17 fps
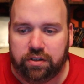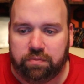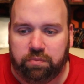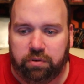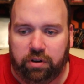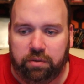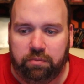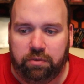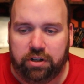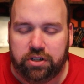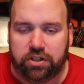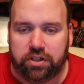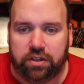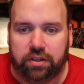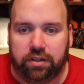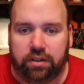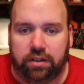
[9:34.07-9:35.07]
just pretty
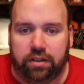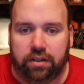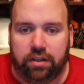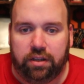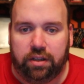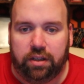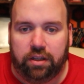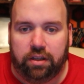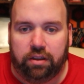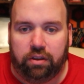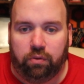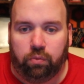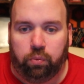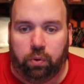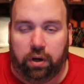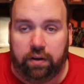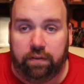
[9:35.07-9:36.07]
much the
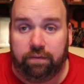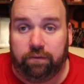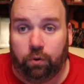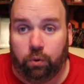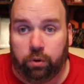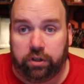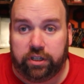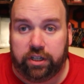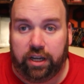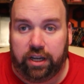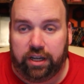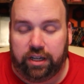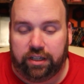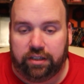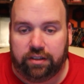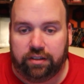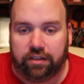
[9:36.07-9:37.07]
one
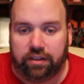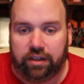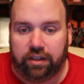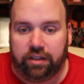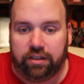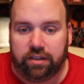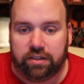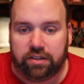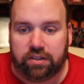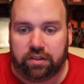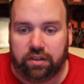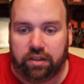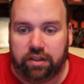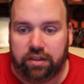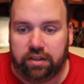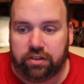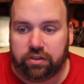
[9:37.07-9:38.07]
4K in
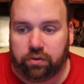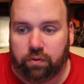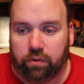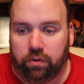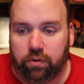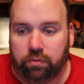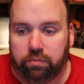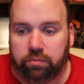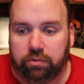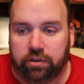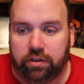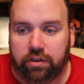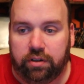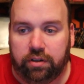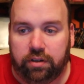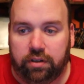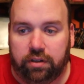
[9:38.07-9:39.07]
this group.
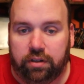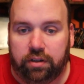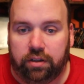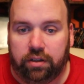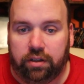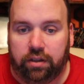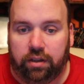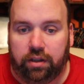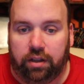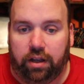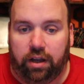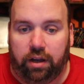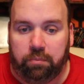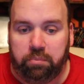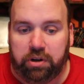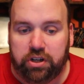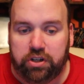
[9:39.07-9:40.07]

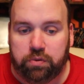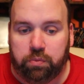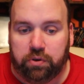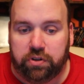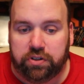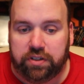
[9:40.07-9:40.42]
A bunch more